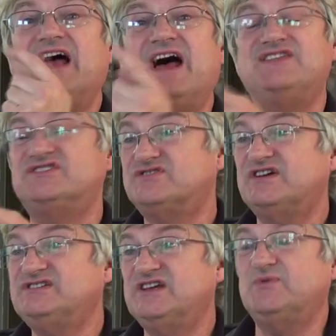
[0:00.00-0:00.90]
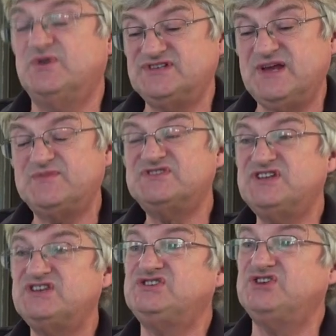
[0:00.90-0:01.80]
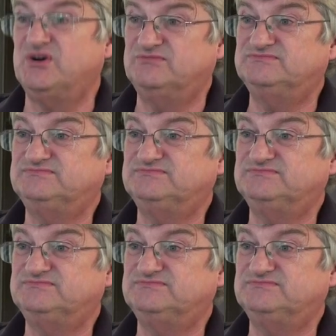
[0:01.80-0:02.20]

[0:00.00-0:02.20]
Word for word: And the strange thing was, it was this shop